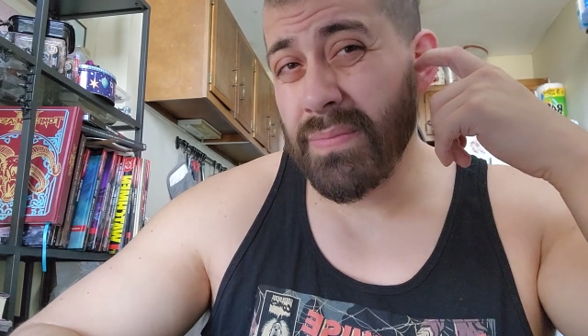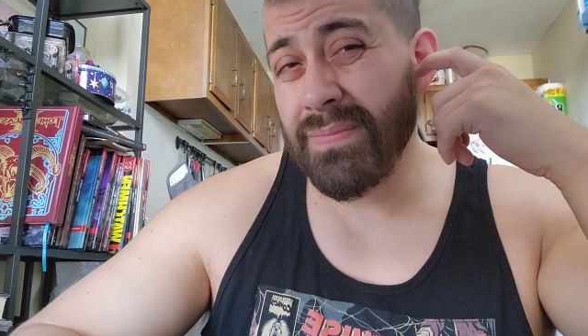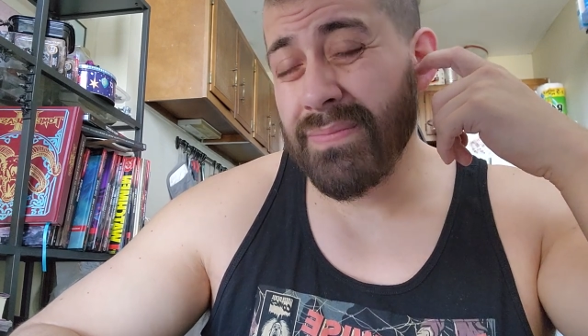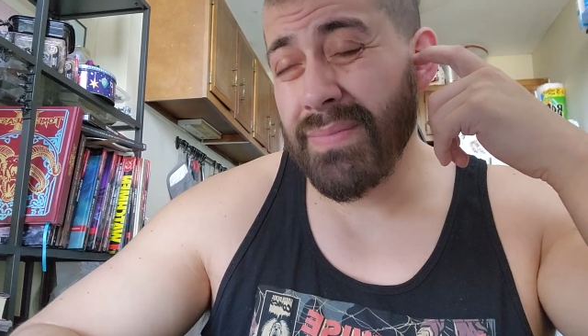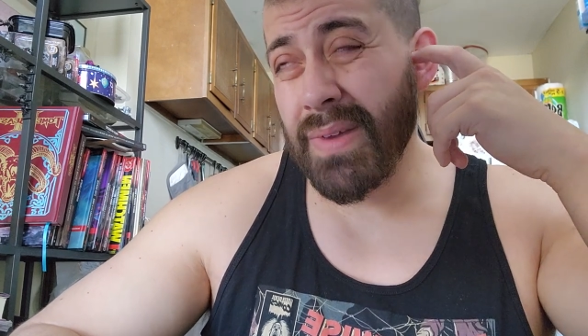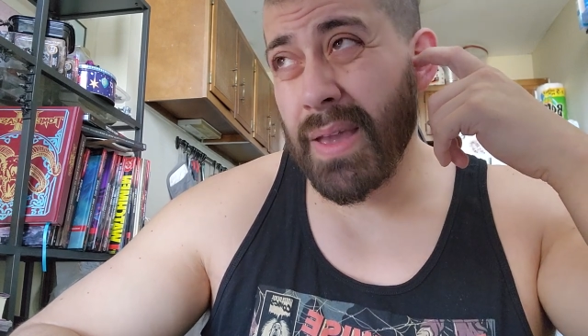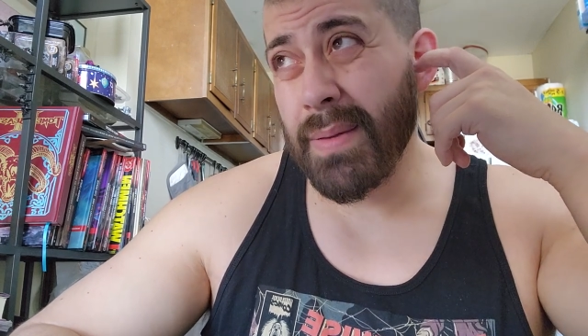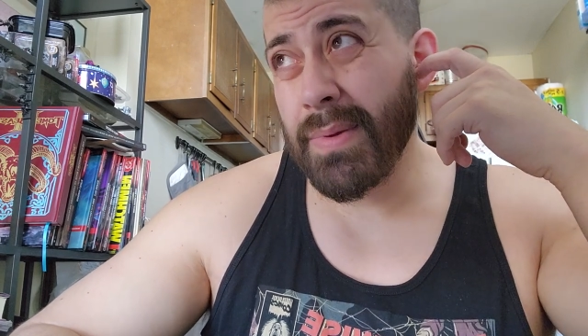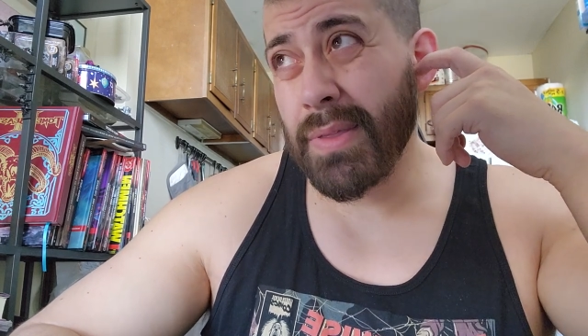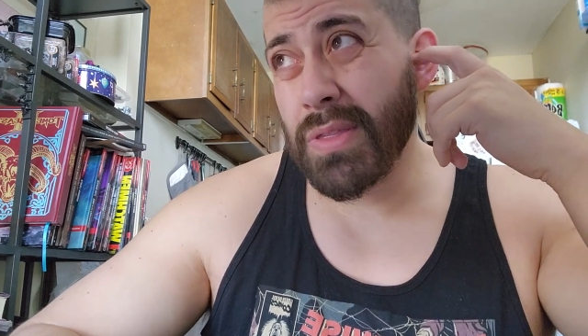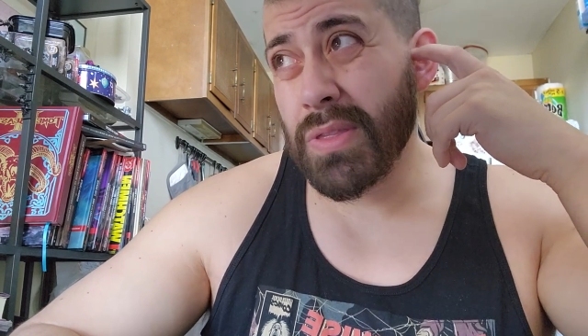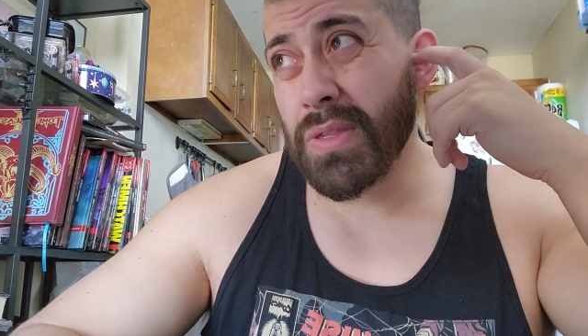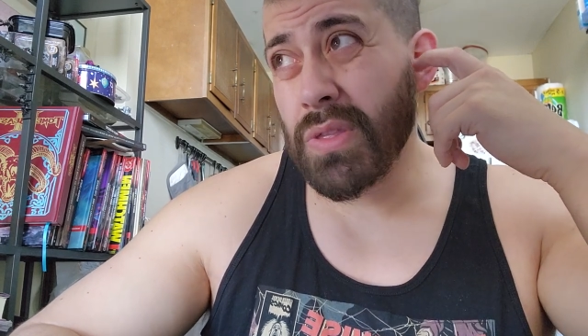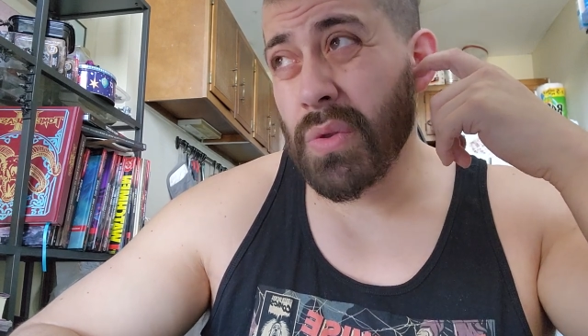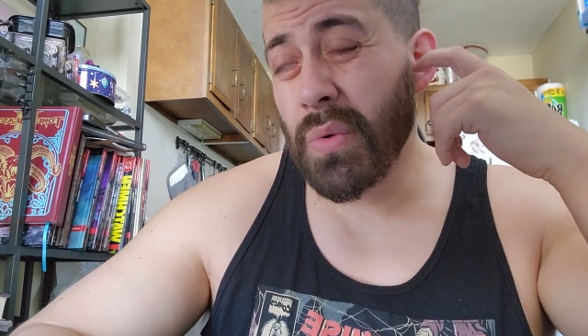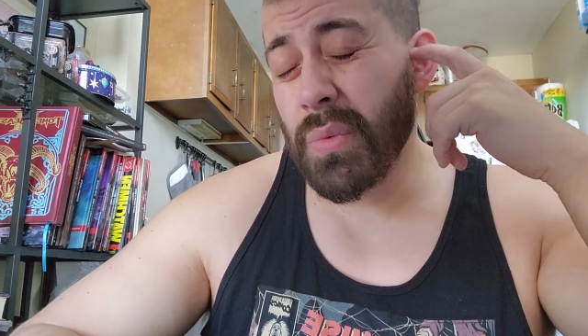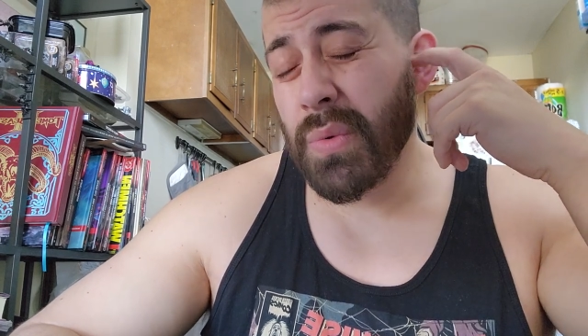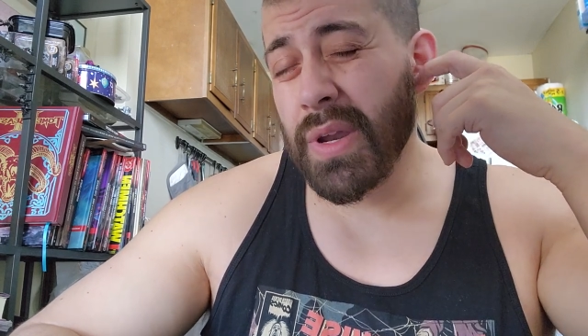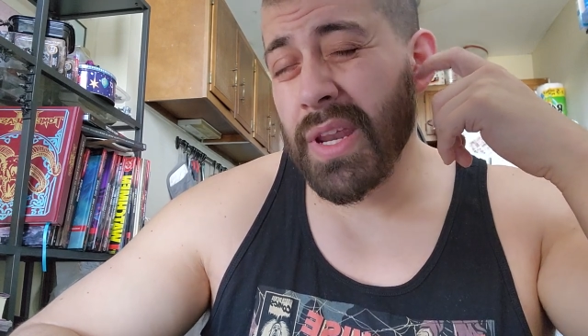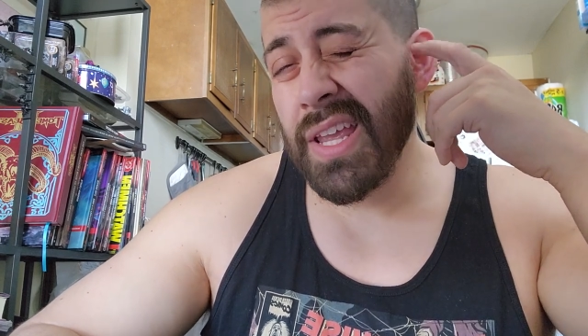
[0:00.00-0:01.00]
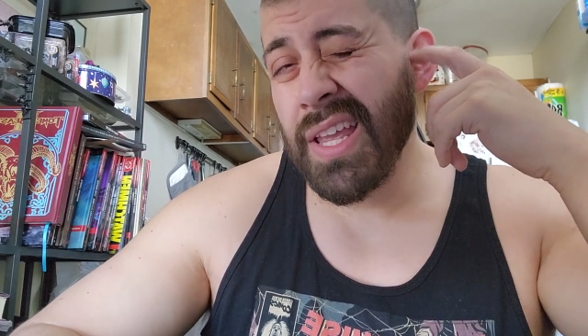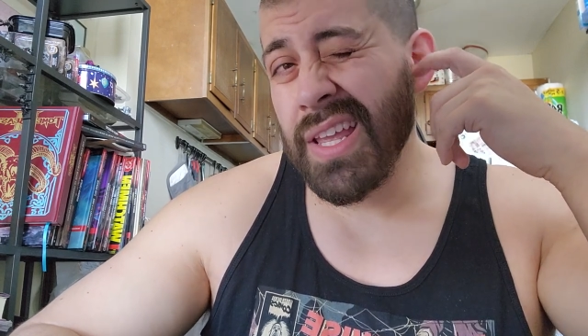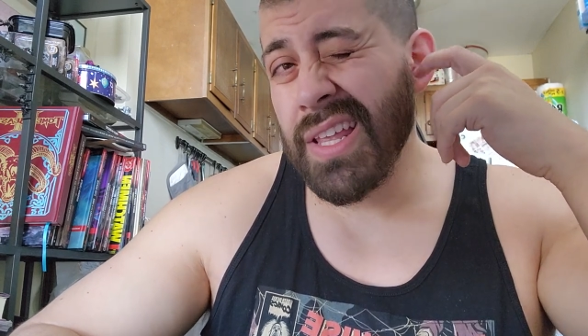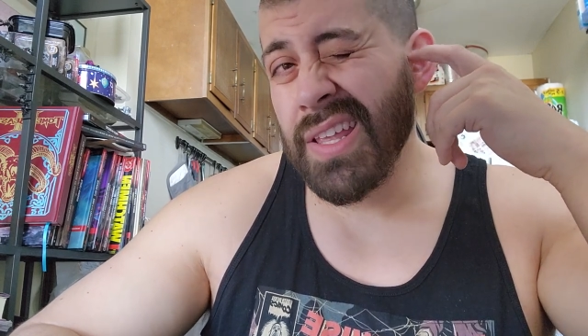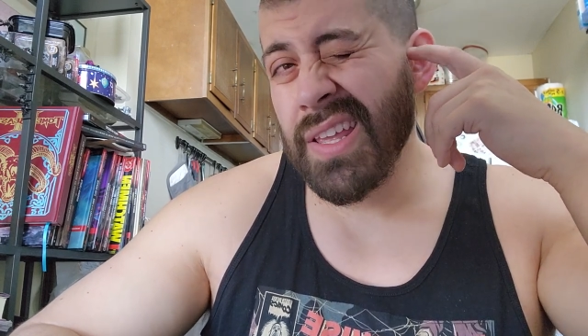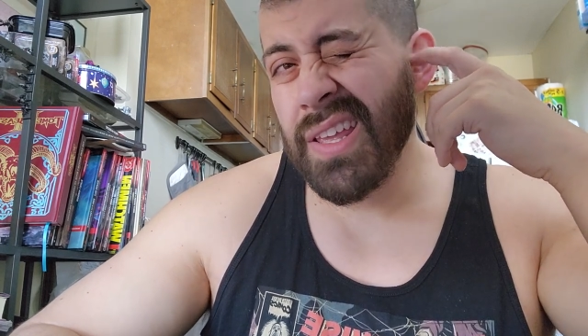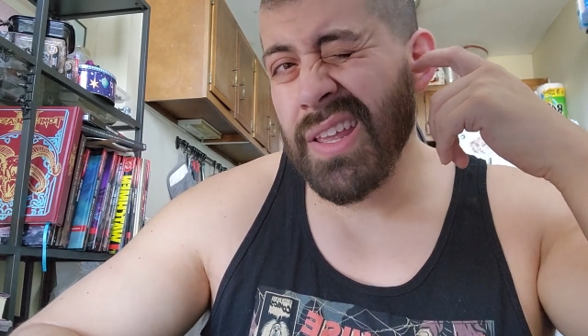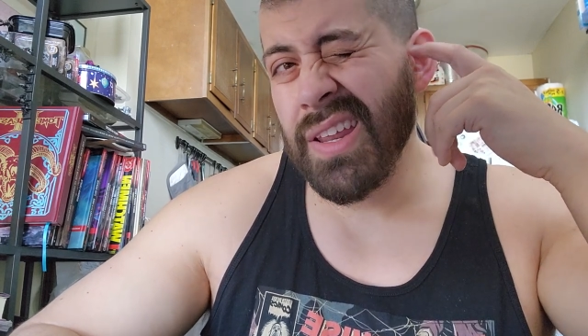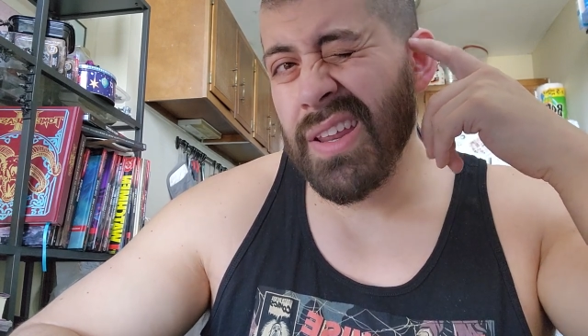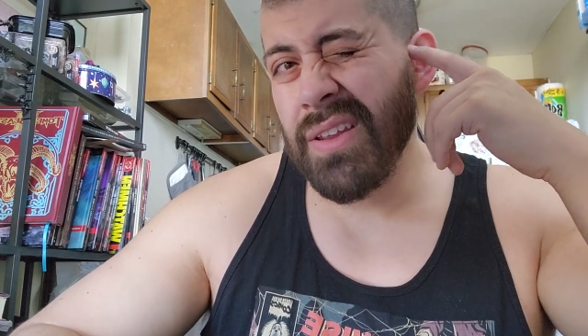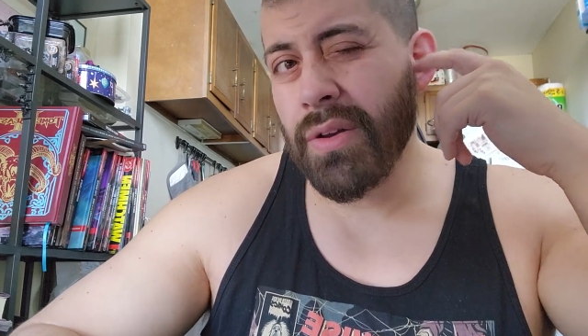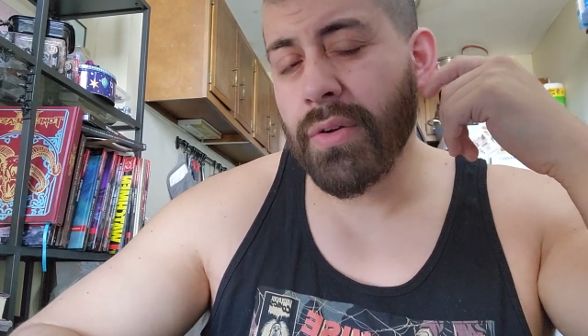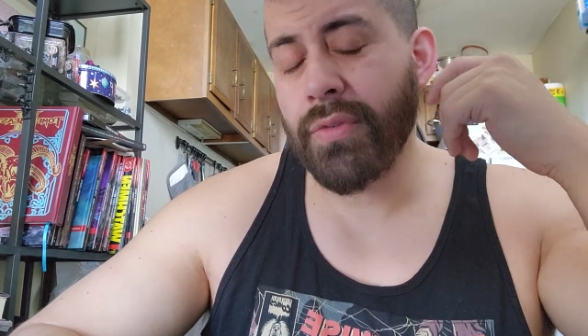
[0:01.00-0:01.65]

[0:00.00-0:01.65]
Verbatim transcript: maybe three